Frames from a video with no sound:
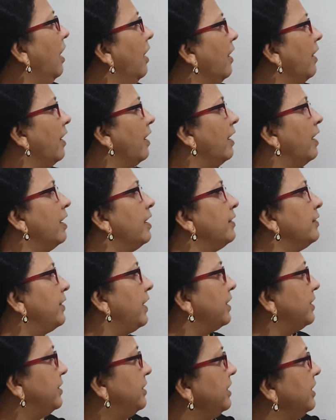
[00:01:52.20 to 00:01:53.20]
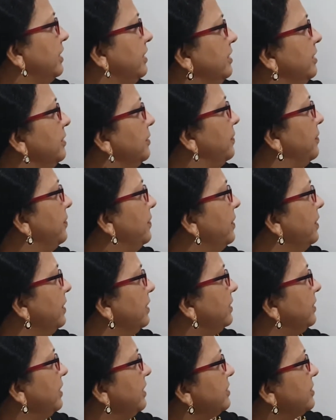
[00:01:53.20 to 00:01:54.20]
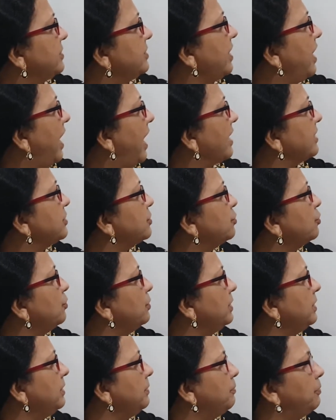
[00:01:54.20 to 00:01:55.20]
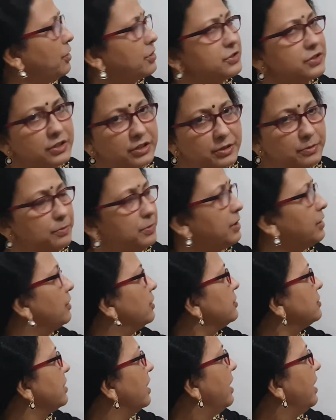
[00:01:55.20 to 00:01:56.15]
the d, this has to be positive, because